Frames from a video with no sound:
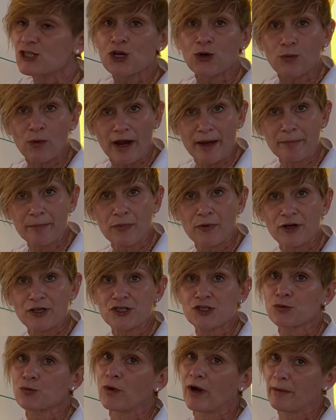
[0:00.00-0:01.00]
your whiteboard.
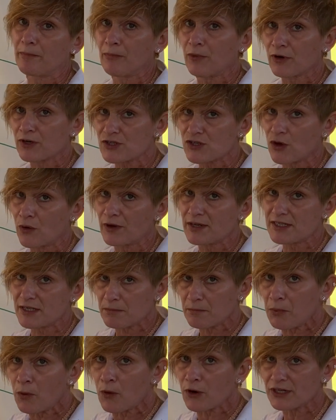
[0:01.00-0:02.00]
Your whiteboard's always
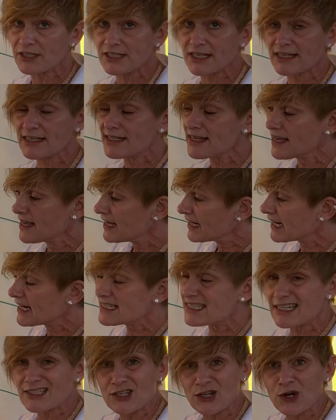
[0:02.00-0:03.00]
important
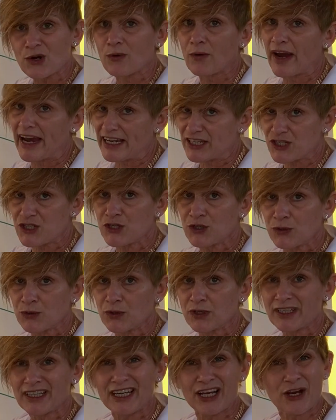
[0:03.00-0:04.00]
because it's a great
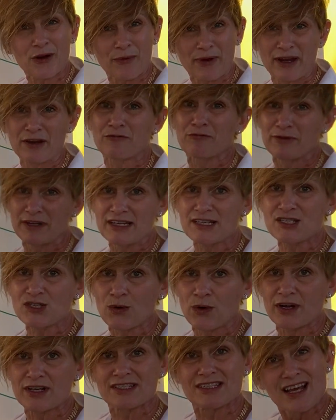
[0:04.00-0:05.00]
tool and a great
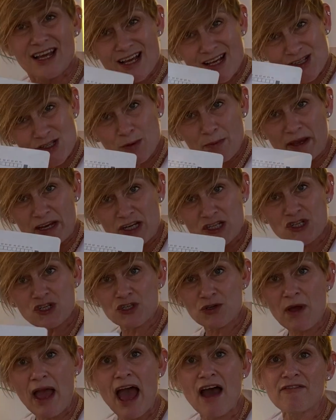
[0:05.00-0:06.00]
resource. So make sure
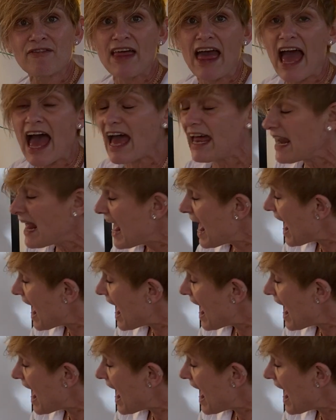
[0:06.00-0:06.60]
you have that